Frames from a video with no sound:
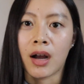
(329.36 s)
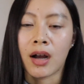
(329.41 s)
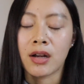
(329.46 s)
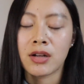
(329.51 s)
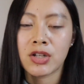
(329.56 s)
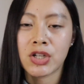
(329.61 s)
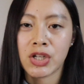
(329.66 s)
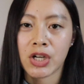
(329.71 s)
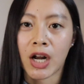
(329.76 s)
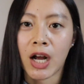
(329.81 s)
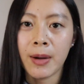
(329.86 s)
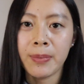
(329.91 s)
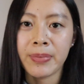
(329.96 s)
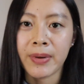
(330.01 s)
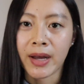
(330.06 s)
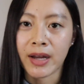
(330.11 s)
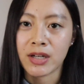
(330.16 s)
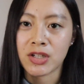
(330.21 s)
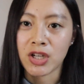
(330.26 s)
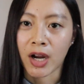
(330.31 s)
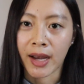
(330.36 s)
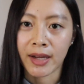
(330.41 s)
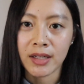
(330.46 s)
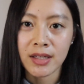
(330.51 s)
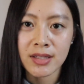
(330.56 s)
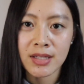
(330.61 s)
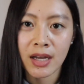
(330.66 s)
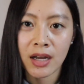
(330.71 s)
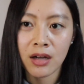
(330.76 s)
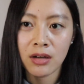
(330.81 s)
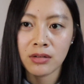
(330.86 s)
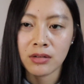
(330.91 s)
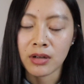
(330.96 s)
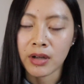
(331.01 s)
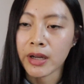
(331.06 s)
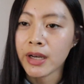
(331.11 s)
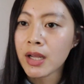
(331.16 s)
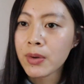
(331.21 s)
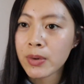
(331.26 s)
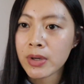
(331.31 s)
shop at Chinatown,
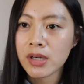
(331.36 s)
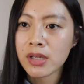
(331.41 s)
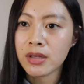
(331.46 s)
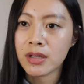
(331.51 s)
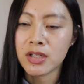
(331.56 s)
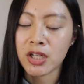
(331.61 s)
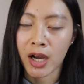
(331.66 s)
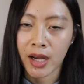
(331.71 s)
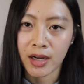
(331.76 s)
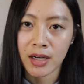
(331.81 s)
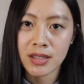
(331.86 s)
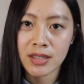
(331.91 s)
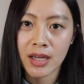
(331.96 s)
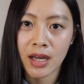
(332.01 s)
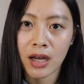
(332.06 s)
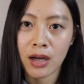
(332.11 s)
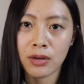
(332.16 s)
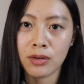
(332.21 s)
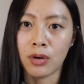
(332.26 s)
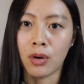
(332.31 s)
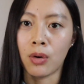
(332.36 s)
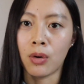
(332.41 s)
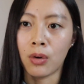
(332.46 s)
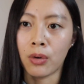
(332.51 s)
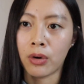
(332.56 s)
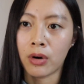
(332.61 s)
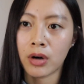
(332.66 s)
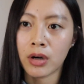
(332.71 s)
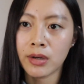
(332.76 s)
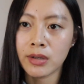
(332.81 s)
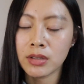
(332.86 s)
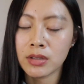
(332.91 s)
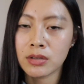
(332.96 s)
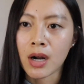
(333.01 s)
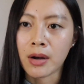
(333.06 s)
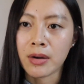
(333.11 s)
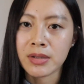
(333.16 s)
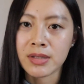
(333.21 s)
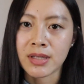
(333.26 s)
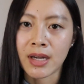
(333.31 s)
any one of the Chinatown or
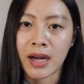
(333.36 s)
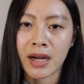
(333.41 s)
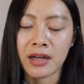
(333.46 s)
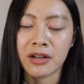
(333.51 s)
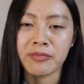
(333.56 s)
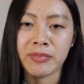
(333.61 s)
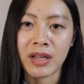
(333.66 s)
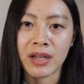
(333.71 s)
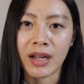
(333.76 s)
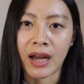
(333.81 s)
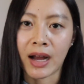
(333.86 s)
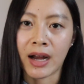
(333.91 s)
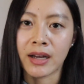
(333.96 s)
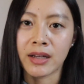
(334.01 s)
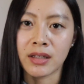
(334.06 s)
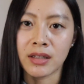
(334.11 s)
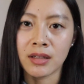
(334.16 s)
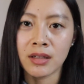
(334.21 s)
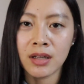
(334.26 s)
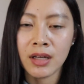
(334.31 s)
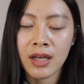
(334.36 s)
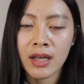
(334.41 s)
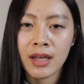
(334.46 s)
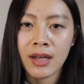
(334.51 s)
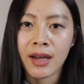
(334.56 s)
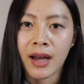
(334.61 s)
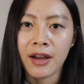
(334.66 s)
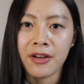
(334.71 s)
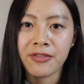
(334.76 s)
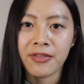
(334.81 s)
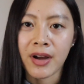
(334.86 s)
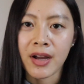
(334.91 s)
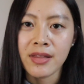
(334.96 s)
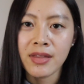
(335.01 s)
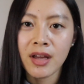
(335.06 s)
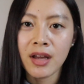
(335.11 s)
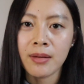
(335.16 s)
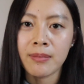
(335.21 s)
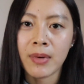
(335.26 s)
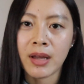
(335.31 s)
outside of Manhattan. I find
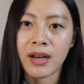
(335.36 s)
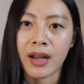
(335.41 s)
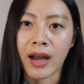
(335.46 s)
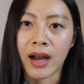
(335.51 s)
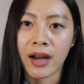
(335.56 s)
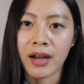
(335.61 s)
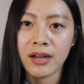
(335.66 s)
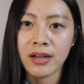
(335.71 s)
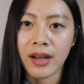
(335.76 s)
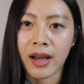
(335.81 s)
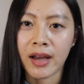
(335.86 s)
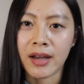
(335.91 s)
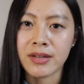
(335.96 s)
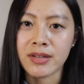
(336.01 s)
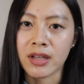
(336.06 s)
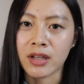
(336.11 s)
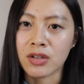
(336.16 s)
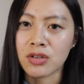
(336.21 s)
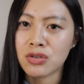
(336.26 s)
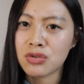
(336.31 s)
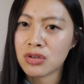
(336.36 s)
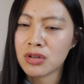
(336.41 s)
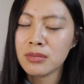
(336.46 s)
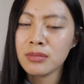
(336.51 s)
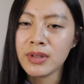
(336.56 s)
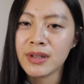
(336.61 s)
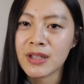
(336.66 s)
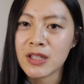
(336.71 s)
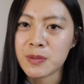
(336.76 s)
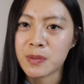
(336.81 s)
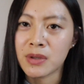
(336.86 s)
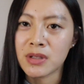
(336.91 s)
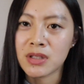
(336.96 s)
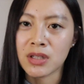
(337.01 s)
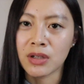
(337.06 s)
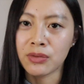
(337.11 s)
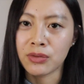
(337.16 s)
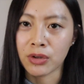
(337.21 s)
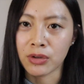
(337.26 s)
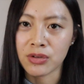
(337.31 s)
that Manhattan has extremely
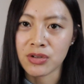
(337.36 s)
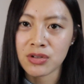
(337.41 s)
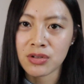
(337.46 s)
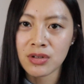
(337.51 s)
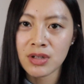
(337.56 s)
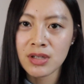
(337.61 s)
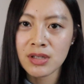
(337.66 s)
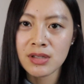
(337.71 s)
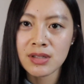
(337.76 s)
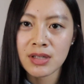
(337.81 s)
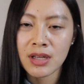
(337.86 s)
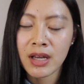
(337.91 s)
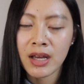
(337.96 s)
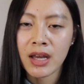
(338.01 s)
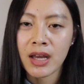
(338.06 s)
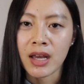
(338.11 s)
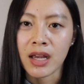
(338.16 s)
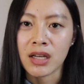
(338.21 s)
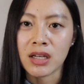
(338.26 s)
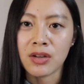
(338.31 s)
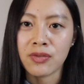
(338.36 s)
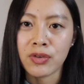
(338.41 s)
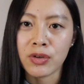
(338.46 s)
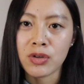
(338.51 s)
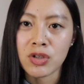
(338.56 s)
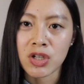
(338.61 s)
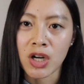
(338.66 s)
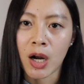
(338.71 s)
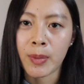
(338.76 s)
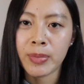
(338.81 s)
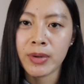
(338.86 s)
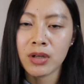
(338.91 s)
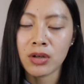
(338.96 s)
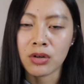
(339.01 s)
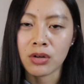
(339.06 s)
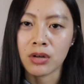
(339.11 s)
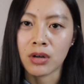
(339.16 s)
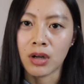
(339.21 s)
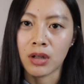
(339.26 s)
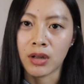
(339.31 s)
expensive groceries, and if you shop
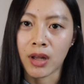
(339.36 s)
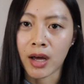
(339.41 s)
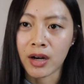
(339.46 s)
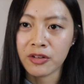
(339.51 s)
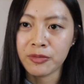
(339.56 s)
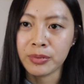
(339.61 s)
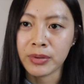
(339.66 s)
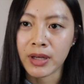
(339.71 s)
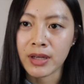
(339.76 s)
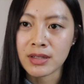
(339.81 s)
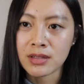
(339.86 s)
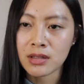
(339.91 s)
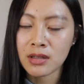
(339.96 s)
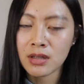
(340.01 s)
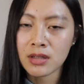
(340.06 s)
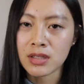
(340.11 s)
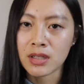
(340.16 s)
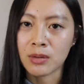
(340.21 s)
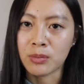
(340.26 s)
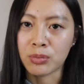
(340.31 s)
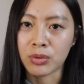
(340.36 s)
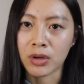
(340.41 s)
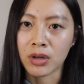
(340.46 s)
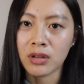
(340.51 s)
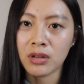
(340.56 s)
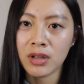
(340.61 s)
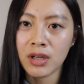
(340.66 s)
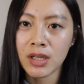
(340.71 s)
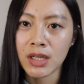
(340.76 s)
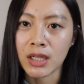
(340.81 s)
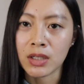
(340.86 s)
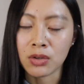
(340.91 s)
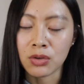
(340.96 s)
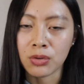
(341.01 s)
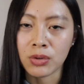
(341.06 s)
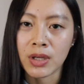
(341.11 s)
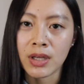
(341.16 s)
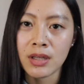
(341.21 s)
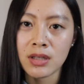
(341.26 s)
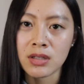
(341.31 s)
in a lot of places in Brooklyn and
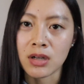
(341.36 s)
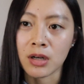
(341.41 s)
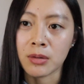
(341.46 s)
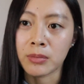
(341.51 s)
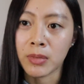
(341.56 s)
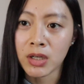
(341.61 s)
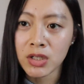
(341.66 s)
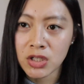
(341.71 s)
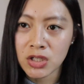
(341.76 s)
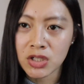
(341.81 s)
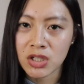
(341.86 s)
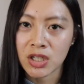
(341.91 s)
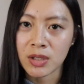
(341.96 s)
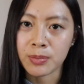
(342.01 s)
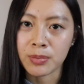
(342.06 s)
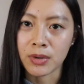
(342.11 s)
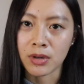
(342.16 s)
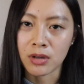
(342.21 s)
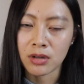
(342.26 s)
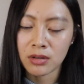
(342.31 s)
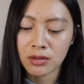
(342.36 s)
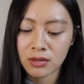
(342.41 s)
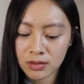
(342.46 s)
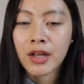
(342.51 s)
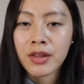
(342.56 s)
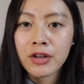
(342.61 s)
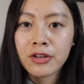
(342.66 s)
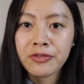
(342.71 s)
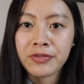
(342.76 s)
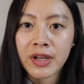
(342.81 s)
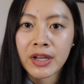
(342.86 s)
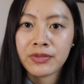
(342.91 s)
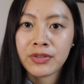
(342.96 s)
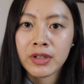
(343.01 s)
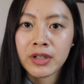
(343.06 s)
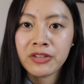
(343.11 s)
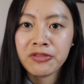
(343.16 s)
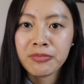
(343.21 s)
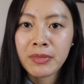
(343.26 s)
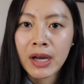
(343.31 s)
Queens are much cheaper. Another
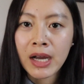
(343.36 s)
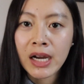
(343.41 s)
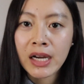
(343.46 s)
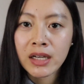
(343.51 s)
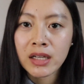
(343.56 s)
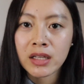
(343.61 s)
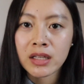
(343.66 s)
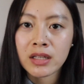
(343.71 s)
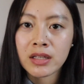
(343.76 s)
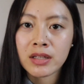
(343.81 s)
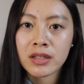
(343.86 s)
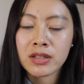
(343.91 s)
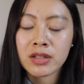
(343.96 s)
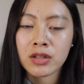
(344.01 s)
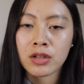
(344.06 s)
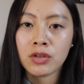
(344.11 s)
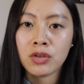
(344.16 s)
favorite of mine is the